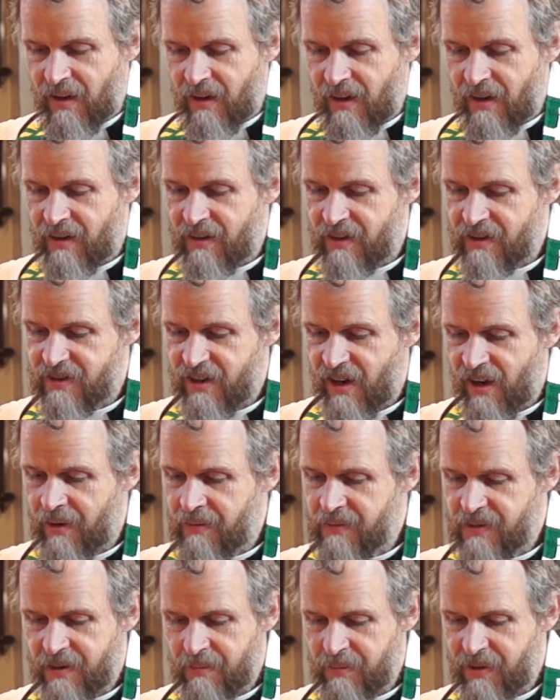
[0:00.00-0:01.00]
And the psalm
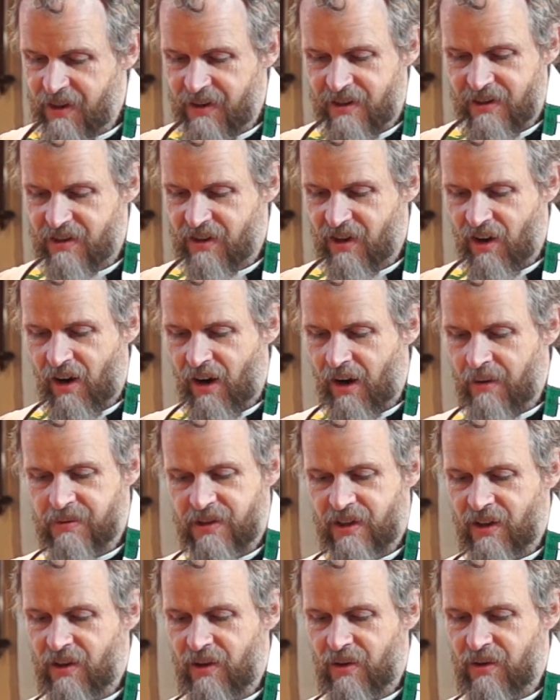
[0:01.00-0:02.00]
simply describes
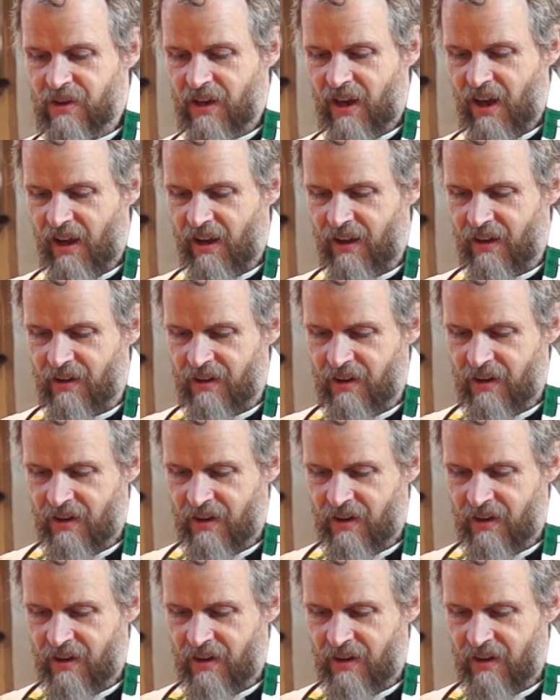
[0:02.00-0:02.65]
the good king.